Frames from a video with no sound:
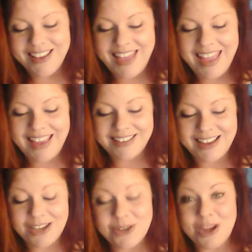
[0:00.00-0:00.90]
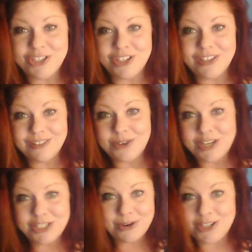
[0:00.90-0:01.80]
and question.
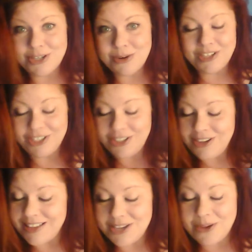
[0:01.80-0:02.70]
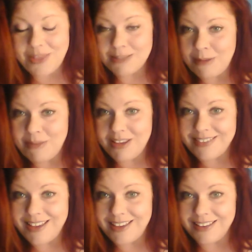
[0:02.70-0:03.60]
You guys know that's my big
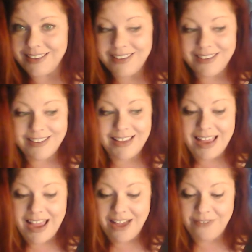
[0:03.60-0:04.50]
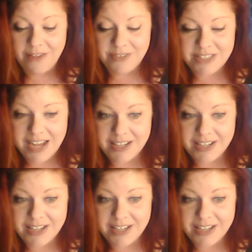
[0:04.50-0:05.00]
thing. I've stated it